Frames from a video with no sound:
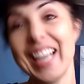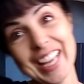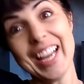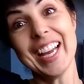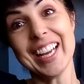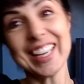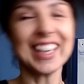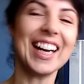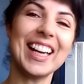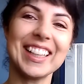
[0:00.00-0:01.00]
Hey, you
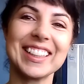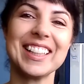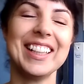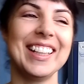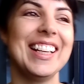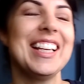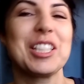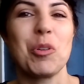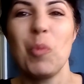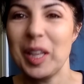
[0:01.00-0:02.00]
got it.
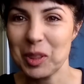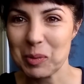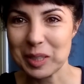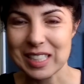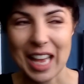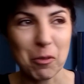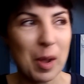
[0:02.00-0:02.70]
So what in the world is that?